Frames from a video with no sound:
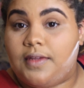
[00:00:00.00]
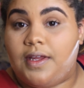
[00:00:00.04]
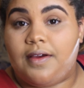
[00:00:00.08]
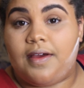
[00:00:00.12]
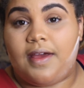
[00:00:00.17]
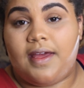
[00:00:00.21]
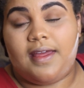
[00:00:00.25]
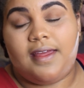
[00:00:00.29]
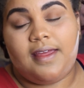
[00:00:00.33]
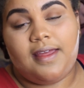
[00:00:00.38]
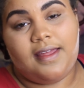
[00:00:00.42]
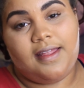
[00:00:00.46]

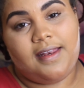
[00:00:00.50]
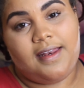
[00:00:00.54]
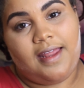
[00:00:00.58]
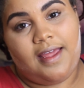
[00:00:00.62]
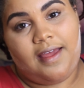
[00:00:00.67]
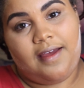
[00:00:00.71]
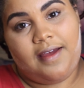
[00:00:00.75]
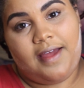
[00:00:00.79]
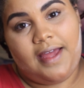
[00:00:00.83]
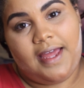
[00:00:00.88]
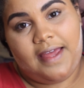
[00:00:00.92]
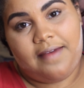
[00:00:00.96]
Okay, and
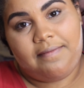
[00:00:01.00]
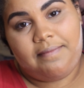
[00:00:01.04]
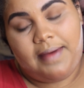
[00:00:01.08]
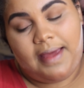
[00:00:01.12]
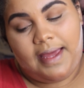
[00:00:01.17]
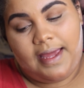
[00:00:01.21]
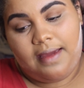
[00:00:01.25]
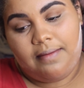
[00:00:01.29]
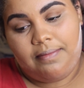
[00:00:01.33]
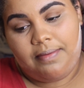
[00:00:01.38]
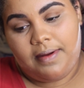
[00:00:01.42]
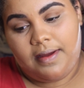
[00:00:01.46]
now I have my
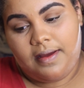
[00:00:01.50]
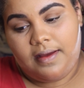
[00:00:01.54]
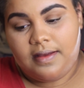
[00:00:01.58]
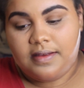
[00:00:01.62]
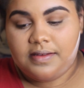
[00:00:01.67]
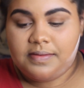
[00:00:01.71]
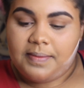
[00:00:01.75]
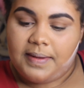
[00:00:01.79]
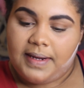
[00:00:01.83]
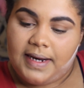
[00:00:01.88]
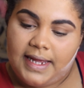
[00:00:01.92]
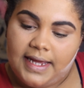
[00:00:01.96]

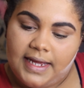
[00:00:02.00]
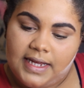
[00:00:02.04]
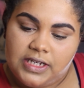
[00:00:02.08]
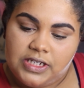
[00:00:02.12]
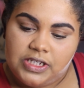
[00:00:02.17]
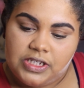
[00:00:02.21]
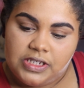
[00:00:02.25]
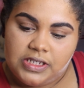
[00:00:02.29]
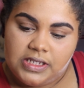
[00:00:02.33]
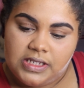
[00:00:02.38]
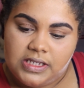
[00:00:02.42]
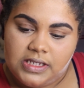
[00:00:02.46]
eyebrows, my
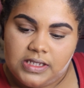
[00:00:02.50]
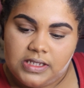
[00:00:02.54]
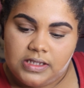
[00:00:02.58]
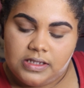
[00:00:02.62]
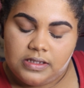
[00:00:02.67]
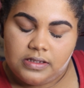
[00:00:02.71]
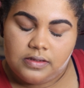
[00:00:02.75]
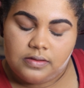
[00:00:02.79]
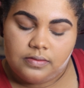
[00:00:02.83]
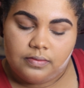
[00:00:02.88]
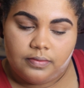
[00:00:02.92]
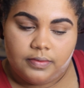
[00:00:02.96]
lashes.
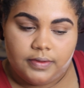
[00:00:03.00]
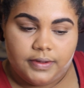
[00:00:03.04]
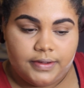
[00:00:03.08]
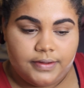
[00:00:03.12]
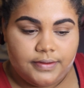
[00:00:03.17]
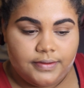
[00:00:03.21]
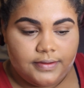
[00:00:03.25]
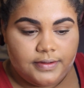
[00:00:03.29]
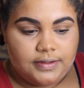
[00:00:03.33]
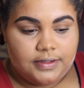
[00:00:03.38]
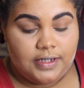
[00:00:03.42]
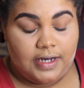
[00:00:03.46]
Well,
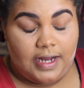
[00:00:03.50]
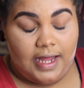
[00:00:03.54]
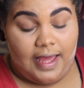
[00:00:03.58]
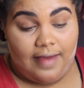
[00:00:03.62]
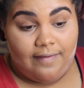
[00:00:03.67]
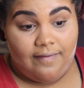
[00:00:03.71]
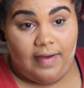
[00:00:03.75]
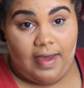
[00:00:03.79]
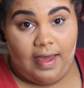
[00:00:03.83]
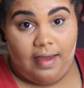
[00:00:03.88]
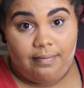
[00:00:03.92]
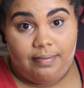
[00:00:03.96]
you know, I
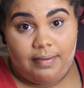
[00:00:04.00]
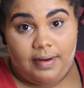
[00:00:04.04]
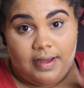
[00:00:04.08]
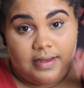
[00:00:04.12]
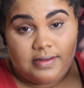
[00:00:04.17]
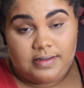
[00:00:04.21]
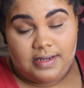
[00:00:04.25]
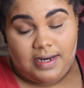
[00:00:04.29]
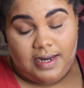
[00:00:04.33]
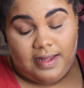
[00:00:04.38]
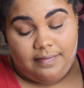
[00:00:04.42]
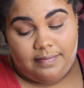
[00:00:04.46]
have
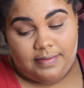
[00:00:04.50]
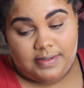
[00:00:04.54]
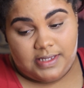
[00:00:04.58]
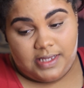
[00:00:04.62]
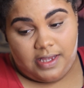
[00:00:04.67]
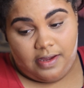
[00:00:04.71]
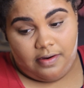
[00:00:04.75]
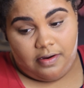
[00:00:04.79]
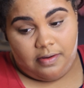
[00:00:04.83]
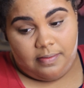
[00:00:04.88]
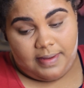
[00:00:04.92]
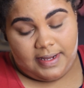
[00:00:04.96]
eyebrows and I have
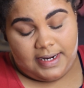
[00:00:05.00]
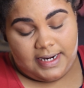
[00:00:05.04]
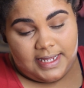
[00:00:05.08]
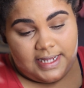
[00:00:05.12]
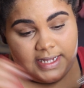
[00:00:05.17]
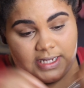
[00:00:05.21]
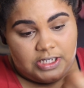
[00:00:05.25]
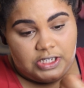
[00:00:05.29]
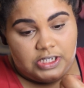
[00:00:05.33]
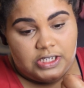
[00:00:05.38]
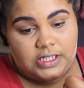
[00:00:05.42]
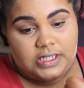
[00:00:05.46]
mascara on my
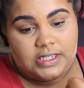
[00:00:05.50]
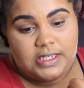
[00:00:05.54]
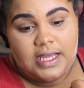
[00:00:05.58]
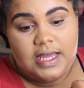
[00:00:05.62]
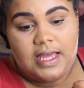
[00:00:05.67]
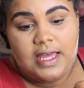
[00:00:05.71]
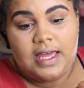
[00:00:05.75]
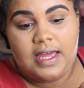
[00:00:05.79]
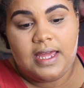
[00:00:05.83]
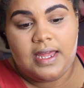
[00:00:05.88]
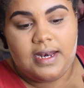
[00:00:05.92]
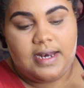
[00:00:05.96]
lashes.
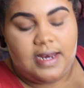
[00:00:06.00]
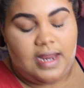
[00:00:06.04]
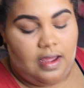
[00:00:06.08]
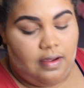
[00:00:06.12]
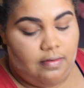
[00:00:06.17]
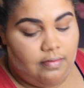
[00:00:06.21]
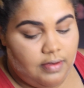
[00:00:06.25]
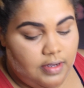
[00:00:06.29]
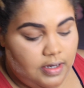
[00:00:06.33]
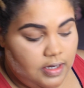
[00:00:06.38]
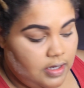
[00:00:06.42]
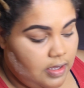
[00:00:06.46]

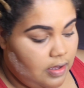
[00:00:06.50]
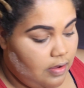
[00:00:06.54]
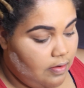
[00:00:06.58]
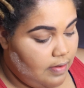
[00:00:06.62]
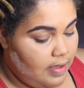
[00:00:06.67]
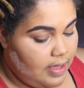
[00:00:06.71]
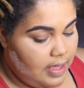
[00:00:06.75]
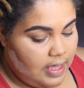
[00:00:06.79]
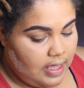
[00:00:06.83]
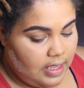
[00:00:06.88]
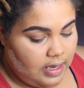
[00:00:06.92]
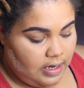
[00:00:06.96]
Now we're gonna go
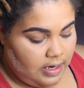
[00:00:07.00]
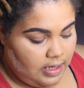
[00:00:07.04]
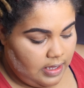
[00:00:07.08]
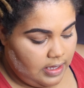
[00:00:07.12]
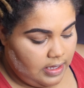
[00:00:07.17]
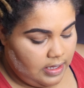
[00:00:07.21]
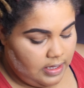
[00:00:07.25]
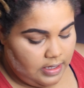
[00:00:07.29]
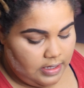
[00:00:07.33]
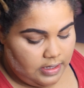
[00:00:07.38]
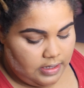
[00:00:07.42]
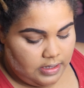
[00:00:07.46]
ahead
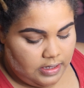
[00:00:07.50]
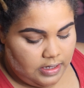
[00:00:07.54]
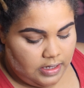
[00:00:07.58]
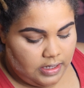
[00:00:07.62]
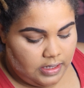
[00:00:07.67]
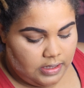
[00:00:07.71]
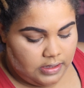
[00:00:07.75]
and